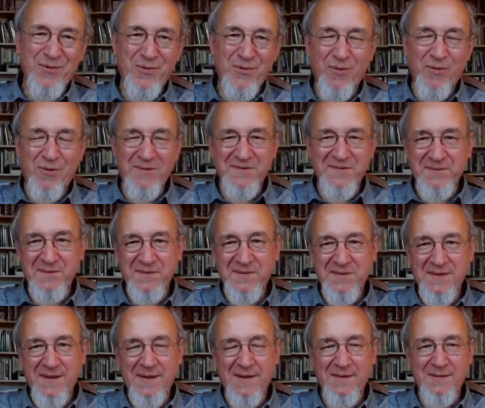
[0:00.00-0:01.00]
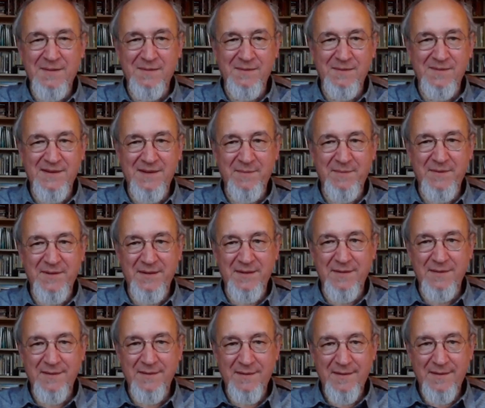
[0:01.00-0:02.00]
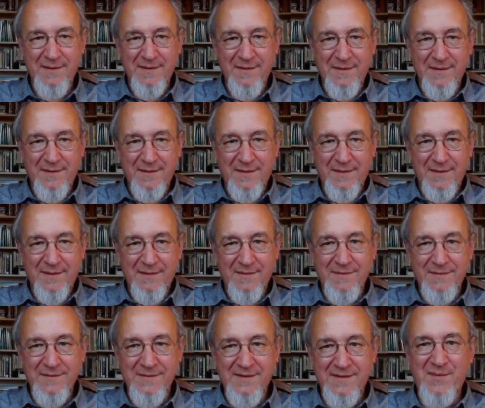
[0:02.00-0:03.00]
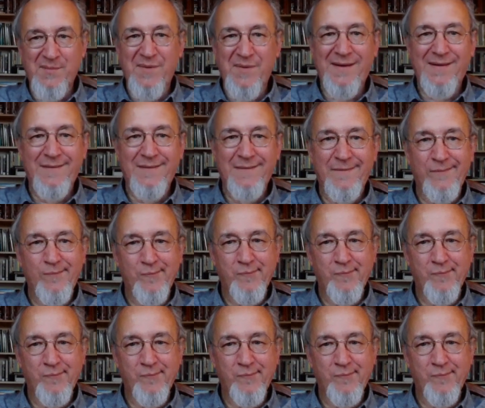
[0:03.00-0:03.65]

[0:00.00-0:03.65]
who also is trying to do something in this domain.